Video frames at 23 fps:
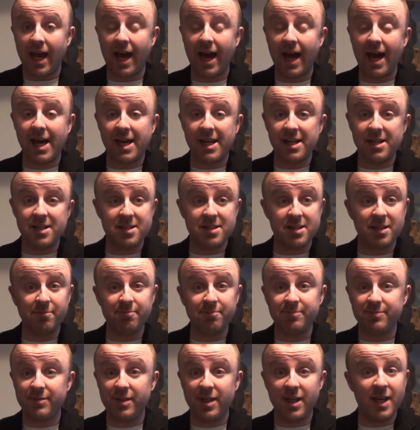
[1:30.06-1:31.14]
And
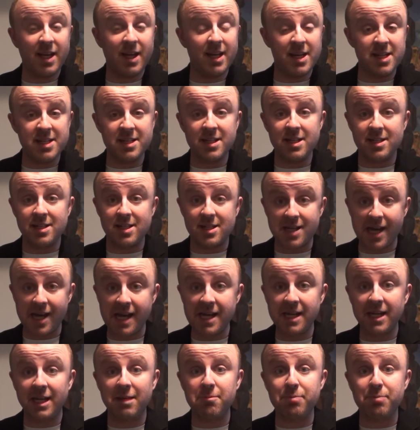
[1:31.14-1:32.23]
it is
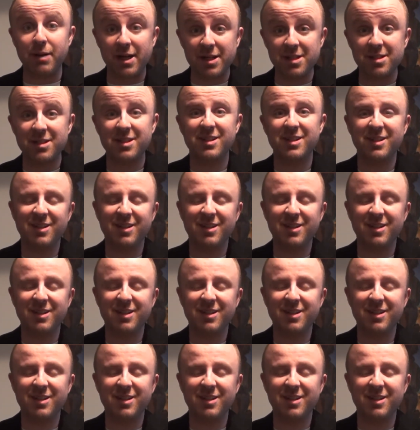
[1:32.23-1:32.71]
entertaining, but